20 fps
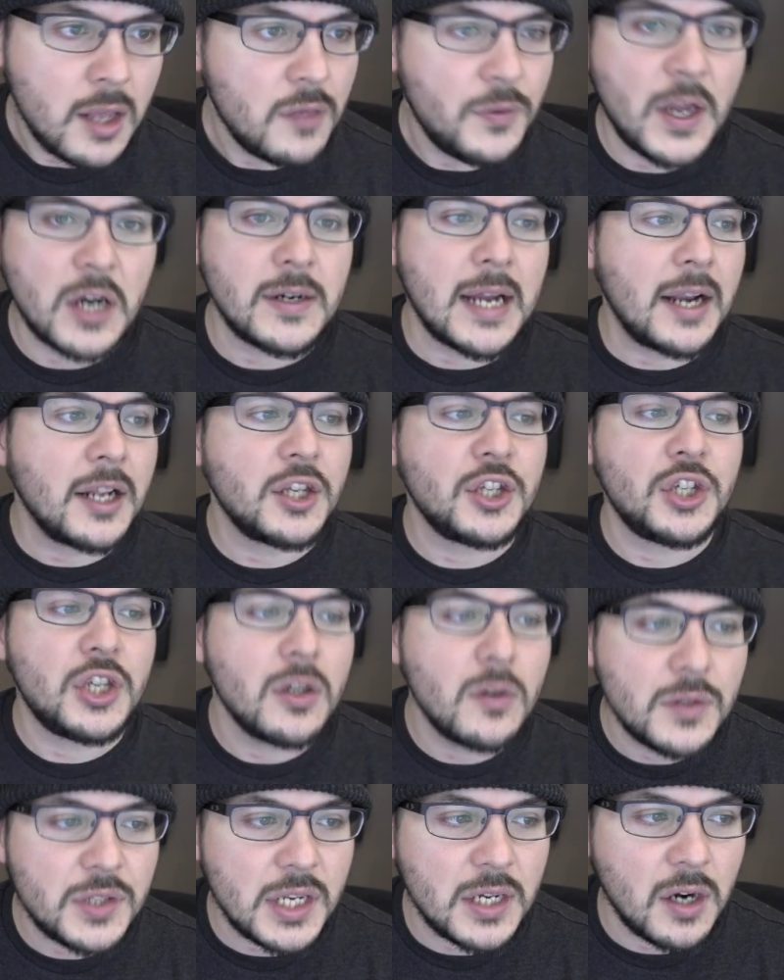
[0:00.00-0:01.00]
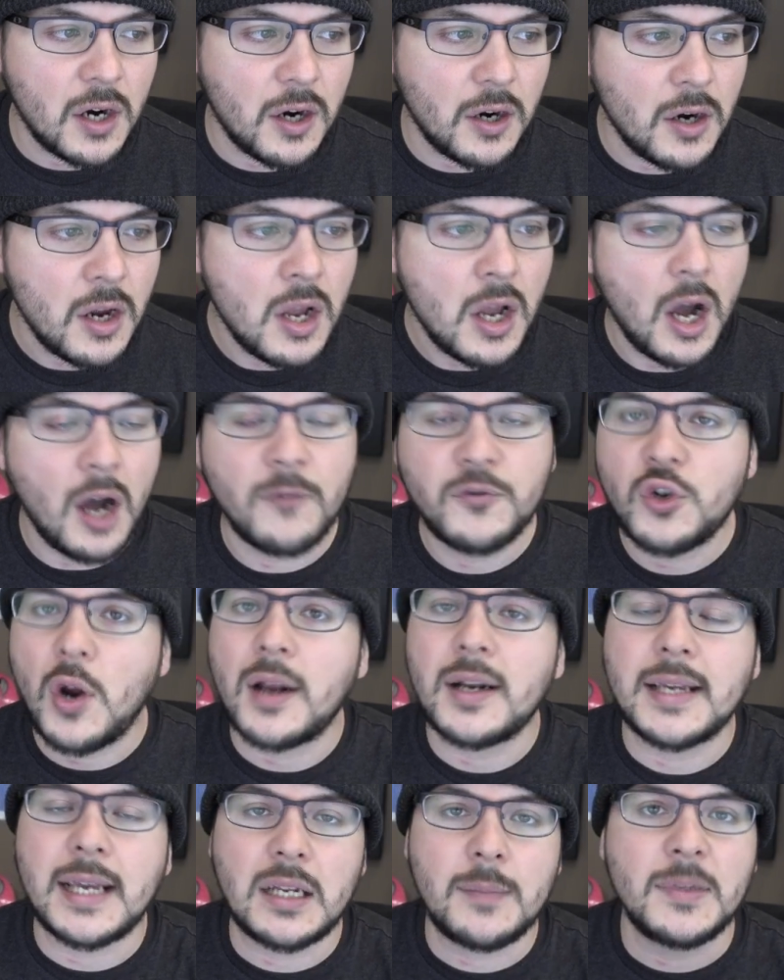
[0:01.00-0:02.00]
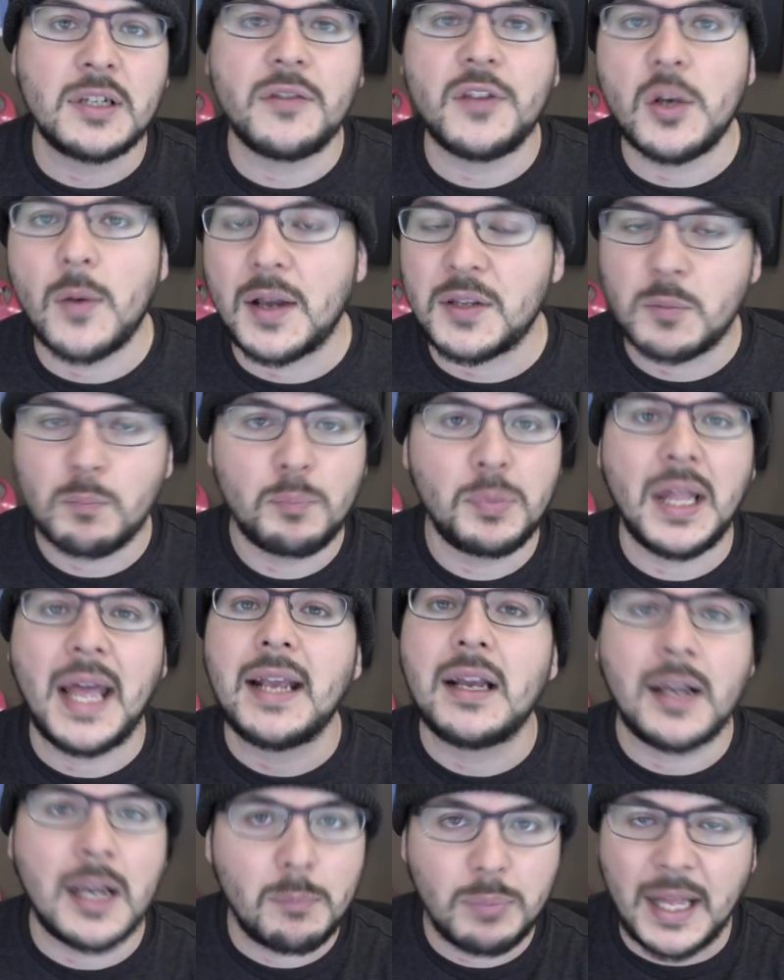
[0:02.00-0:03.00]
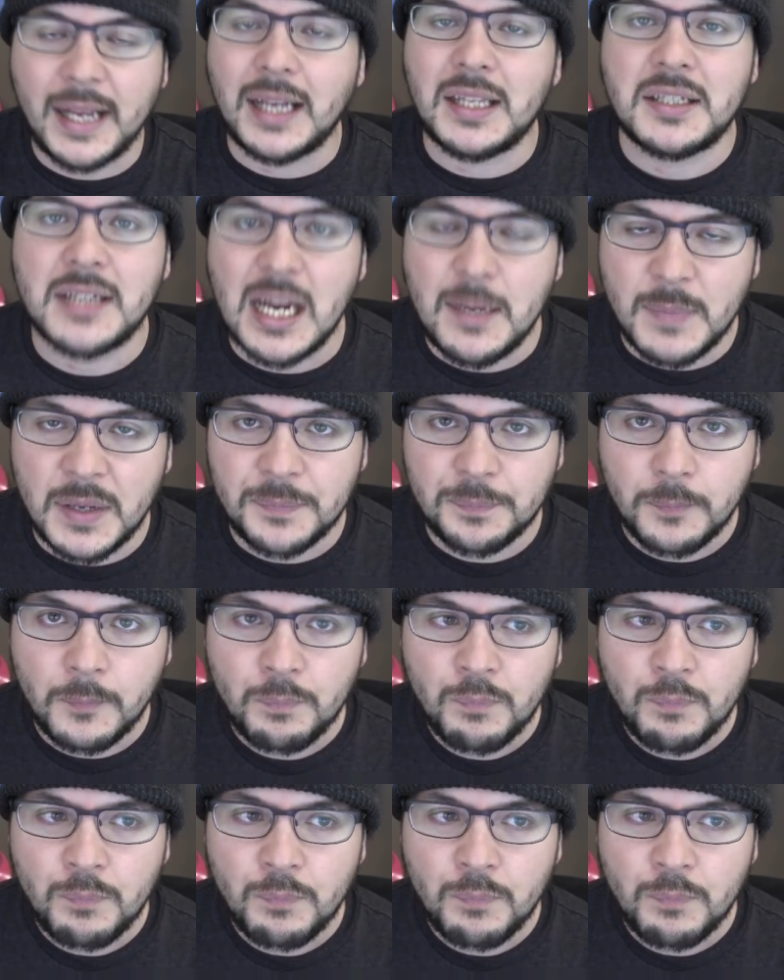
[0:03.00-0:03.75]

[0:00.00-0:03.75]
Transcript: they're not accusing her of trying to get him into the U S blank, like a blanket statement,